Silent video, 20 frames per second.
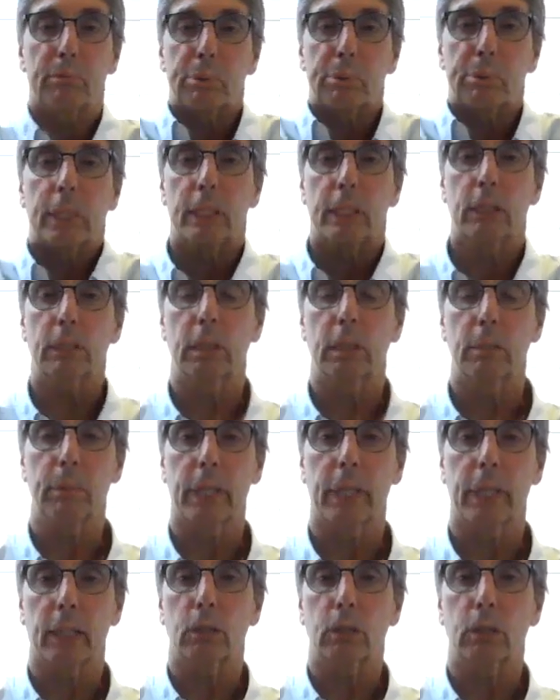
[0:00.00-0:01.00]
pretty
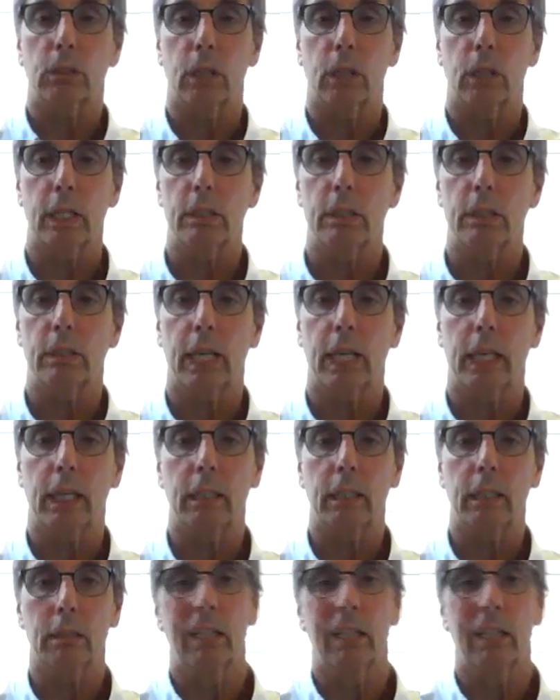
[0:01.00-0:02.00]
simple exercises that you
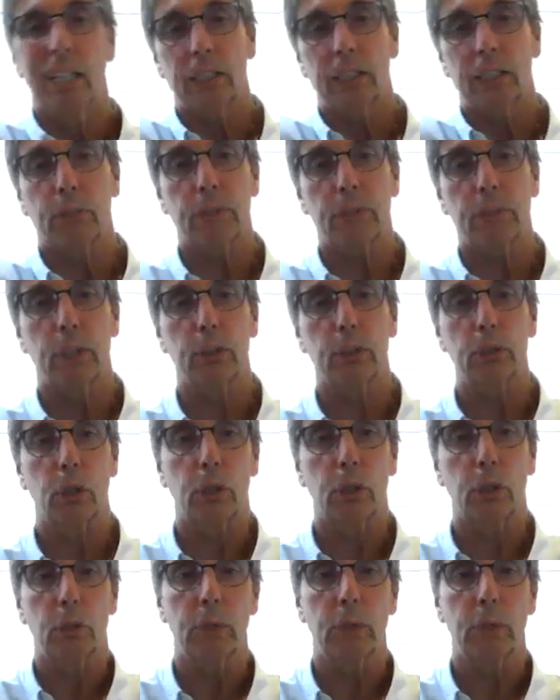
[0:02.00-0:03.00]
can do. Except for the
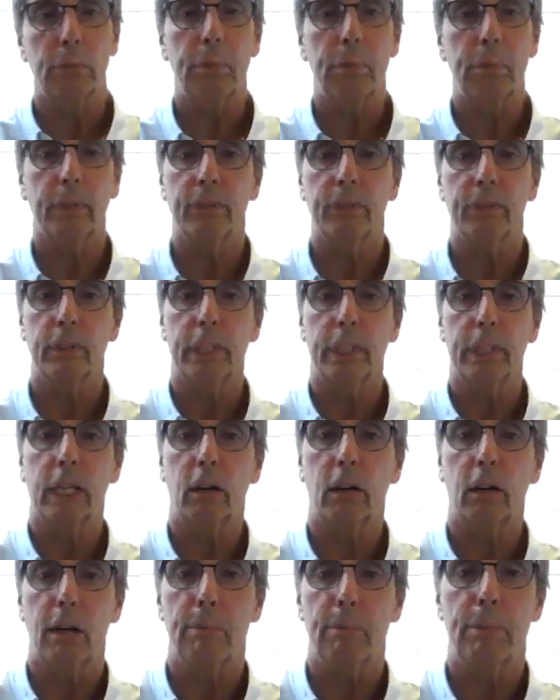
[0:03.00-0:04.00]
turtle one. If you're in the
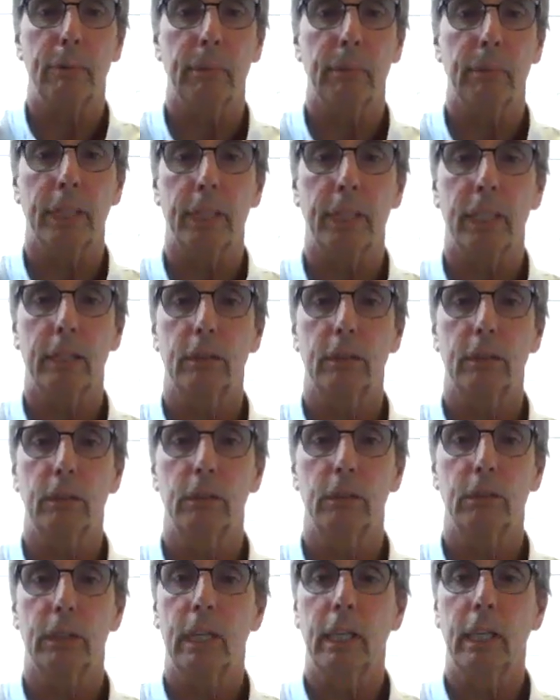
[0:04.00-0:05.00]
car, people might think you're
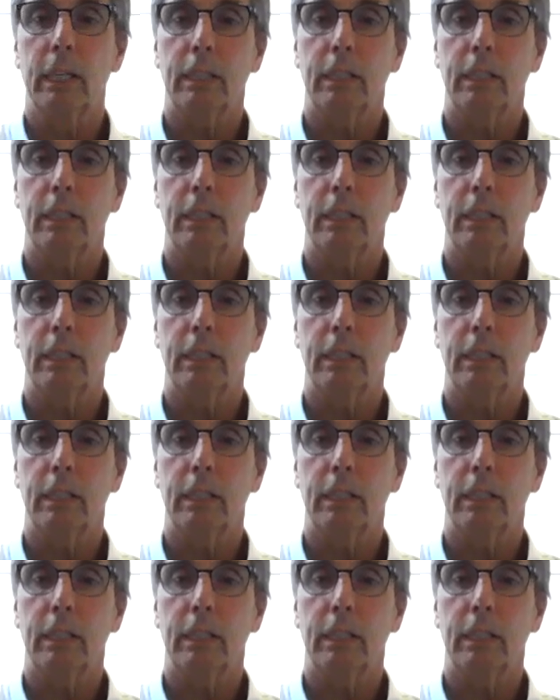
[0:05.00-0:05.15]
doing,